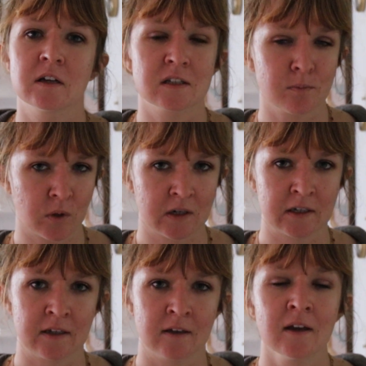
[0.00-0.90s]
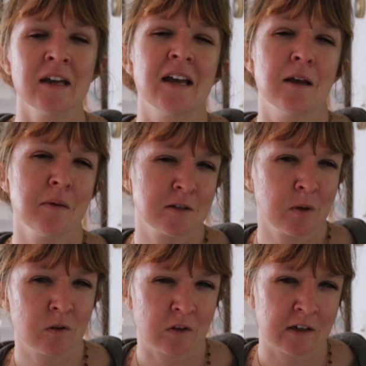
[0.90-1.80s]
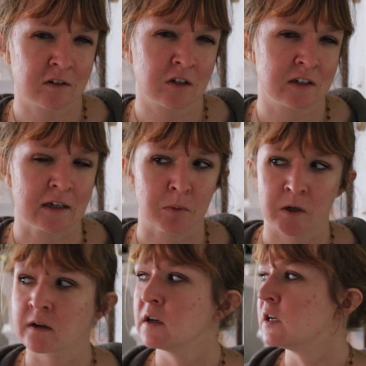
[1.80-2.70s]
It's pretty. It makes me look like a good neighbor.